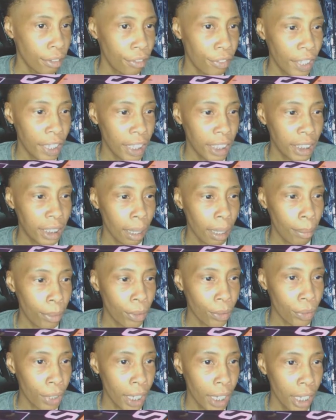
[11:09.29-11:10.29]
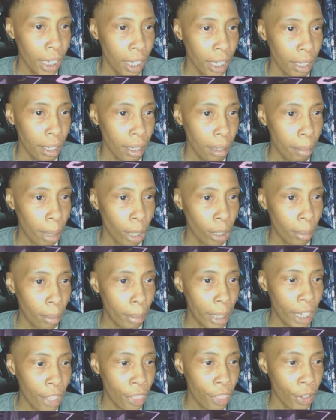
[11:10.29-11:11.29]
Phoenix up 3. About
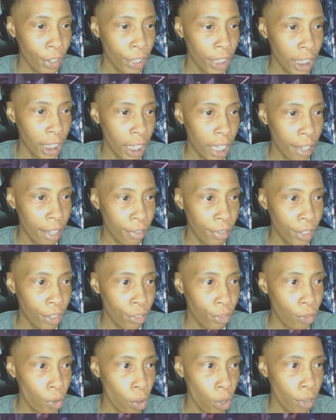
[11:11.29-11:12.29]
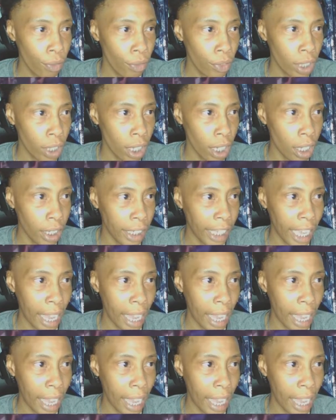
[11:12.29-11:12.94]
1:30 left in the 4th.